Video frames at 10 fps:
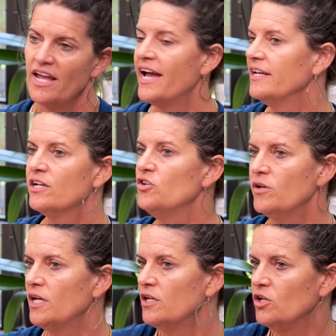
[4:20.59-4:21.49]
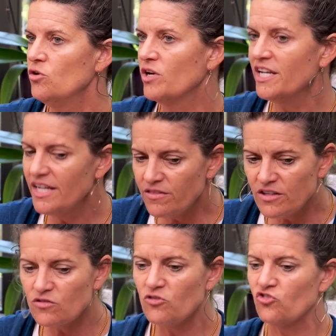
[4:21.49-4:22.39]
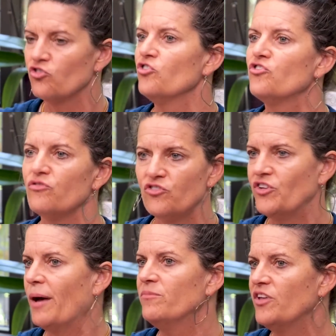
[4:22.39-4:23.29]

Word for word: And it can, it, you can get this surge of stem